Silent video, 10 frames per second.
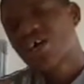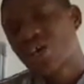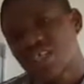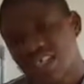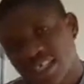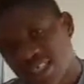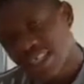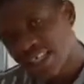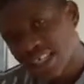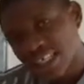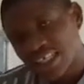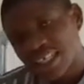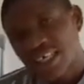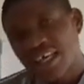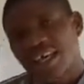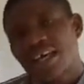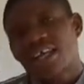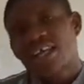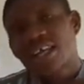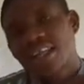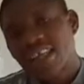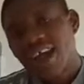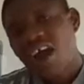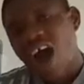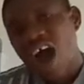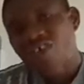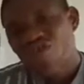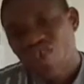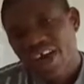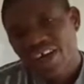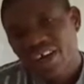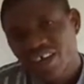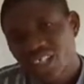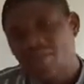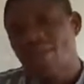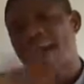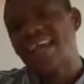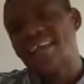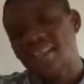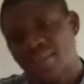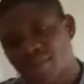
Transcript: consistently, there are regular spikes